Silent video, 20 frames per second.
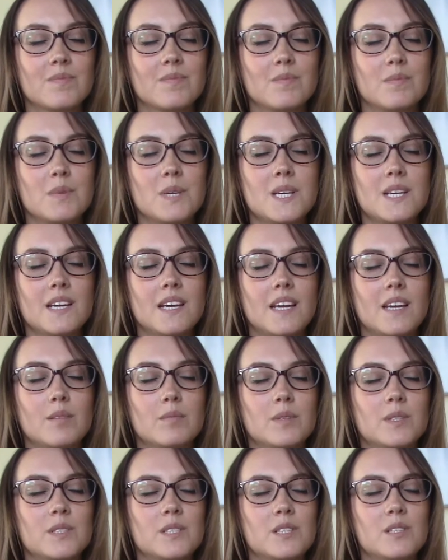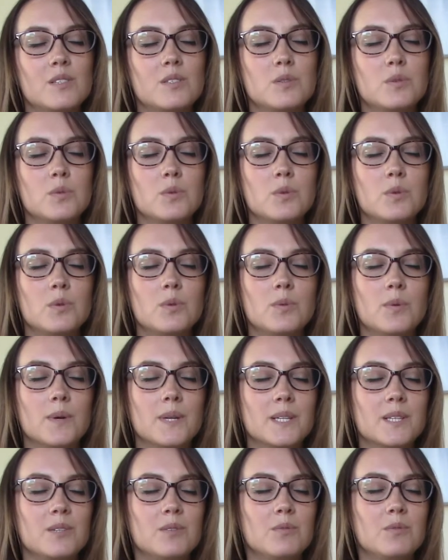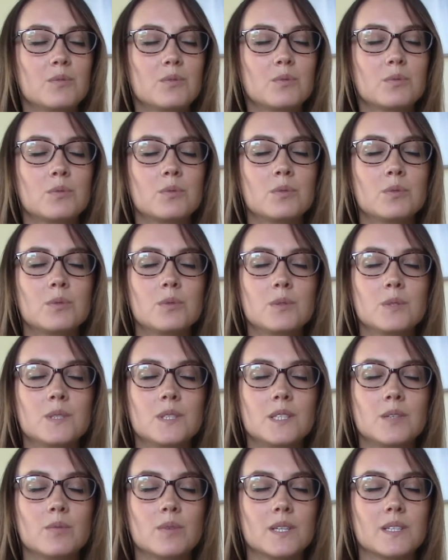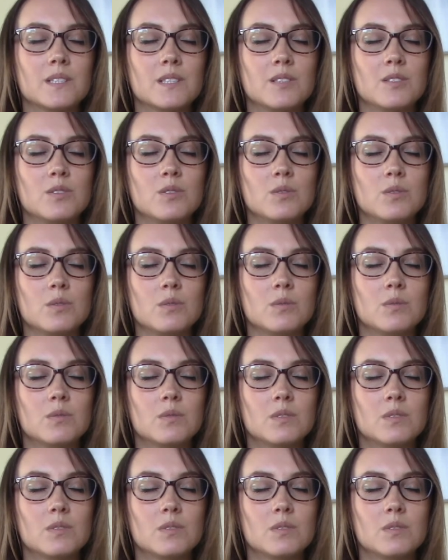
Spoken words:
Being able to do what you truly want to do.